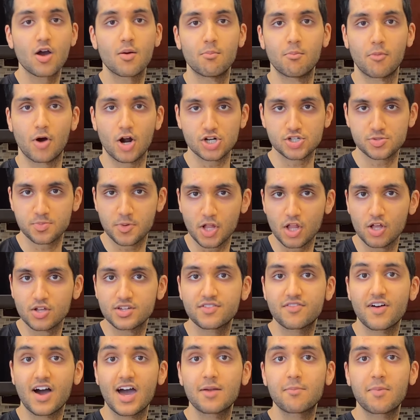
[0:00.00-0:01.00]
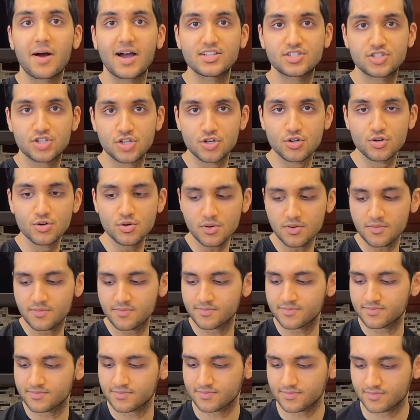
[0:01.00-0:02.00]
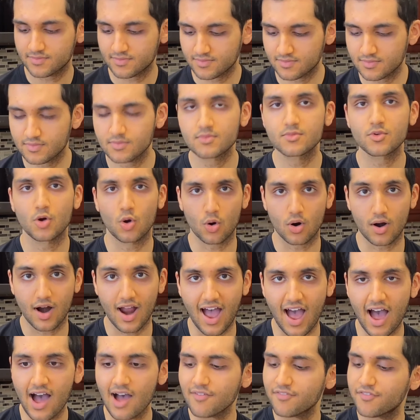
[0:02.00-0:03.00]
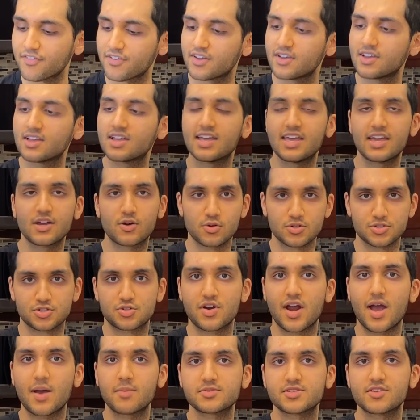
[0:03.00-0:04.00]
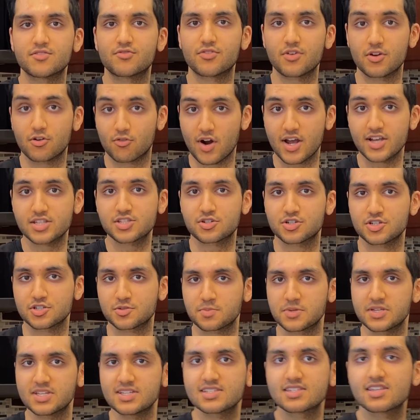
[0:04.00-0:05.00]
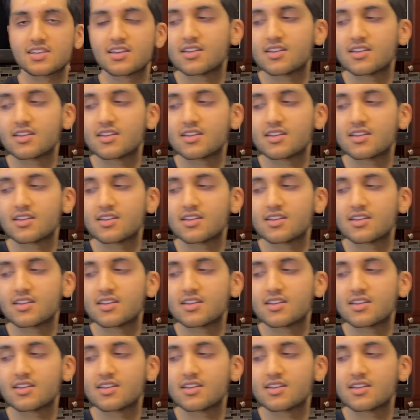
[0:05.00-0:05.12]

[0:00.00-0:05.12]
Marshmallow divided by 2, or half, equals grams of Rice Krispies.